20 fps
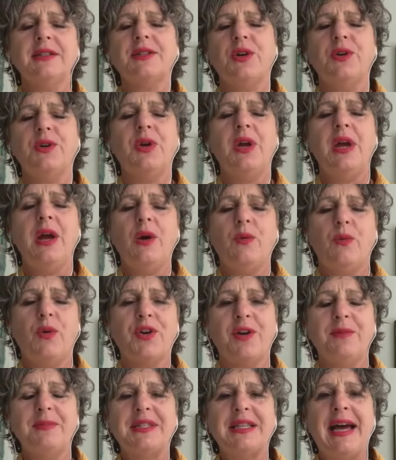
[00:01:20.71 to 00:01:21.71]
So
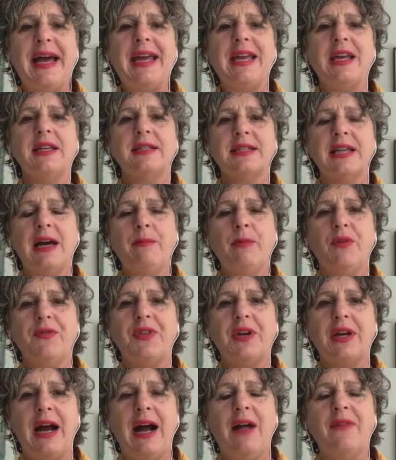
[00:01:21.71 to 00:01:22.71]
what I'm saying is some of
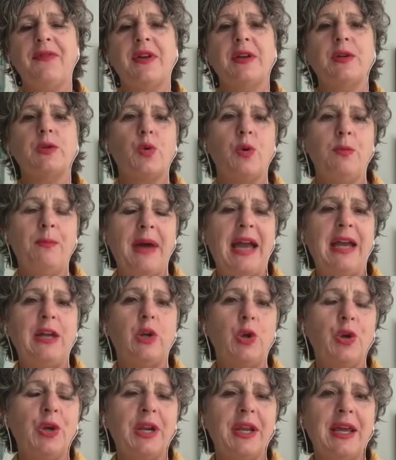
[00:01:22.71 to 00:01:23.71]
the carvings were made
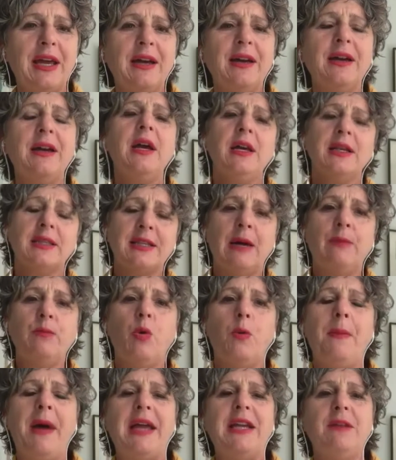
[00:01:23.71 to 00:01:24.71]
earlier, some
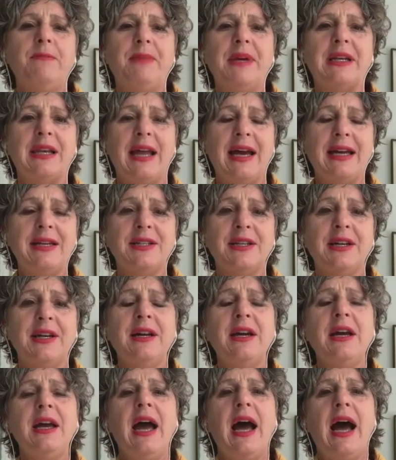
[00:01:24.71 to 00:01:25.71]
were made a bit later.